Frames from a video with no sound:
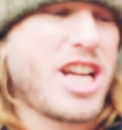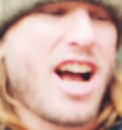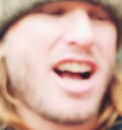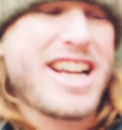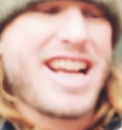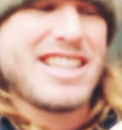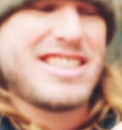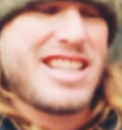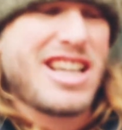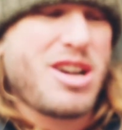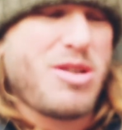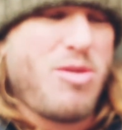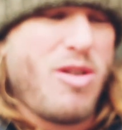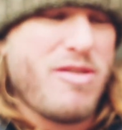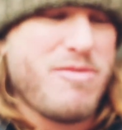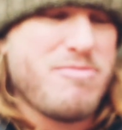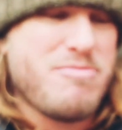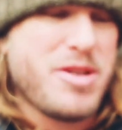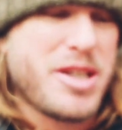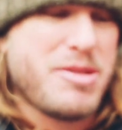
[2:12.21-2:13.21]
I guess
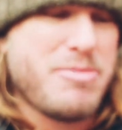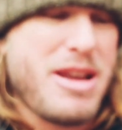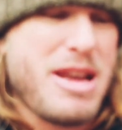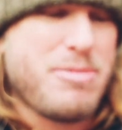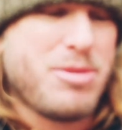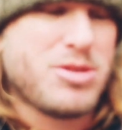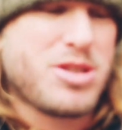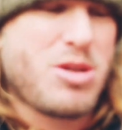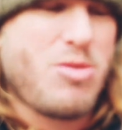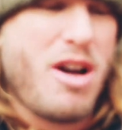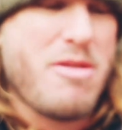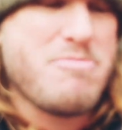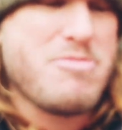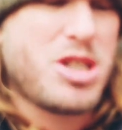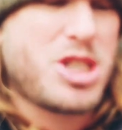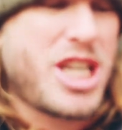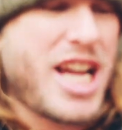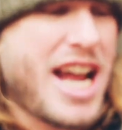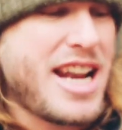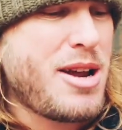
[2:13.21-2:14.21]
meatballs are quite
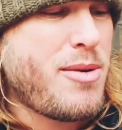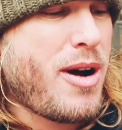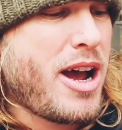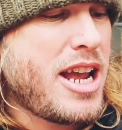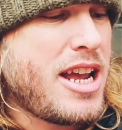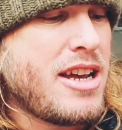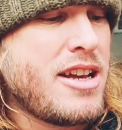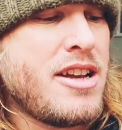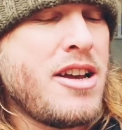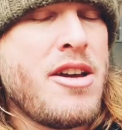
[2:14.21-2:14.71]
mushy anyway.